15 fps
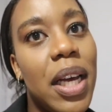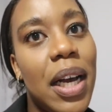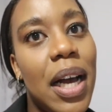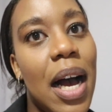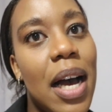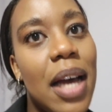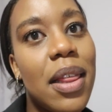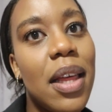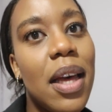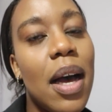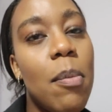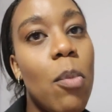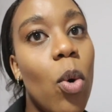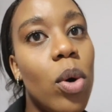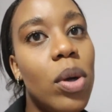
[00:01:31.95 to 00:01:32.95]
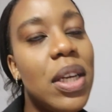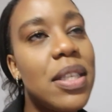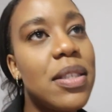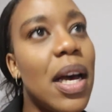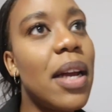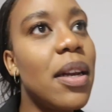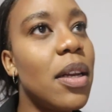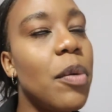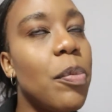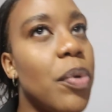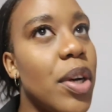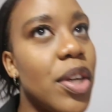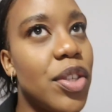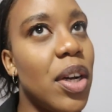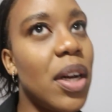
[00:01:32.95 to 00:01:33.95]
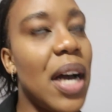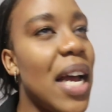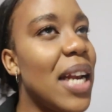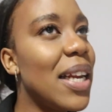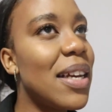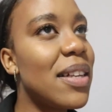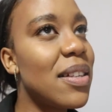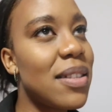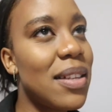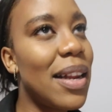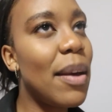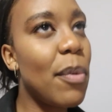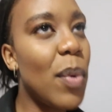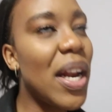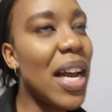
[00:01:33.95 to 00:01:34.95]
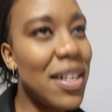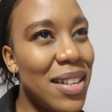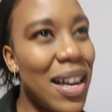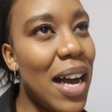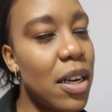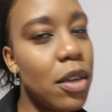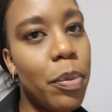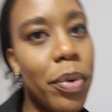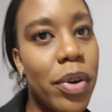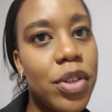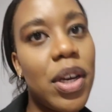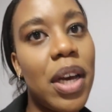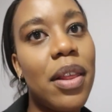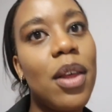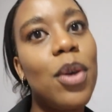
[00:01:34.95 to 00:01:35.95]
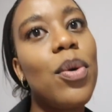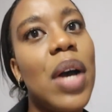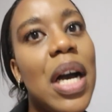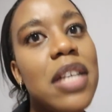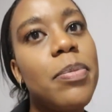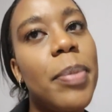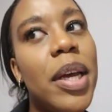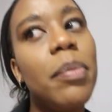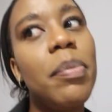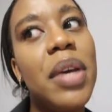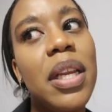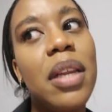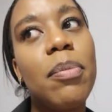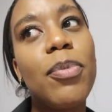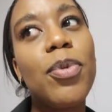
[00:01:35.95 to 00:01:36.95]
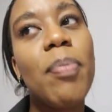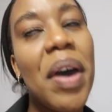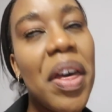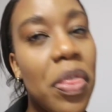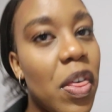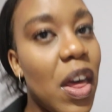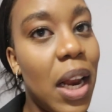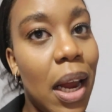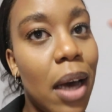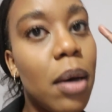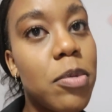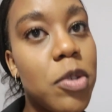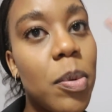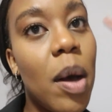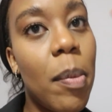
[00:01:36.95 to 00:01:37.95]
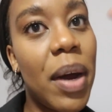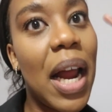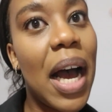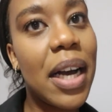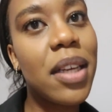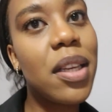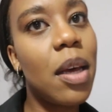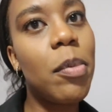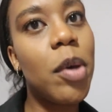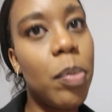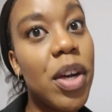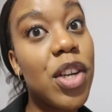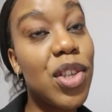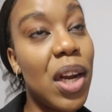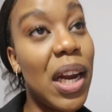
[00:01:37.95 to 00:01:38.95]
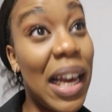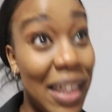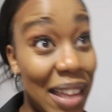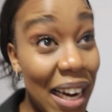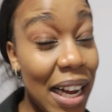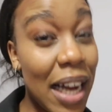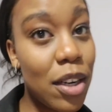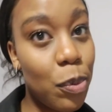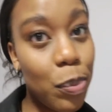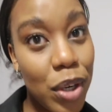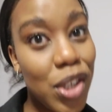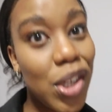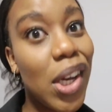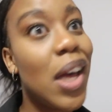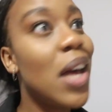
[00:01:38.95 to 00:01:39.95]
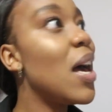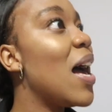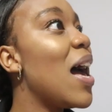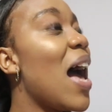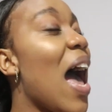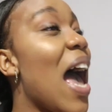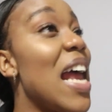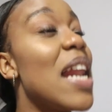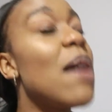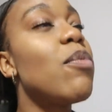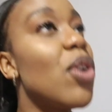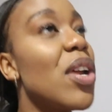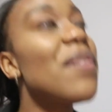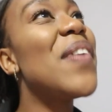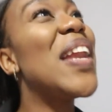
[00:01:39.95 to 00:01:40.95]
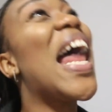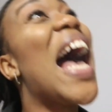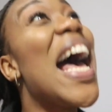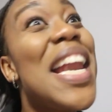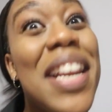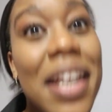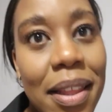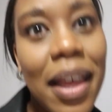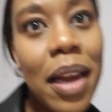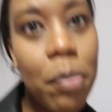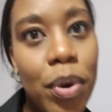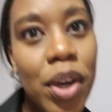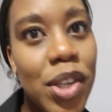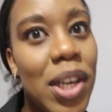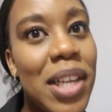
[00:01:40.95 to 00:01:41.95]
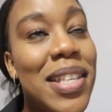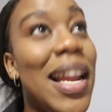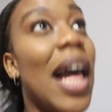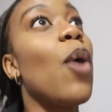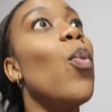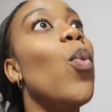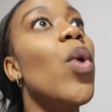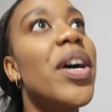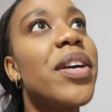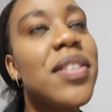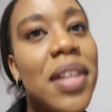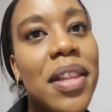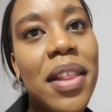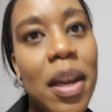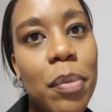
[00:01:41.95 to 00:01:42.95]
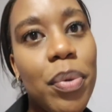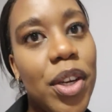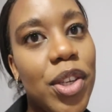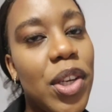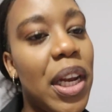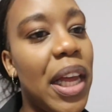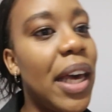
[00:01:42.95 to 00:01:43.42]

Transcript: Like I think I'm always under pressure, and it's, when I say under pressure, I think you guys might think like I'm speaking about academic pressure, like that kind of pressure. And I'm not even under that pressure. It's like worse than that pressure.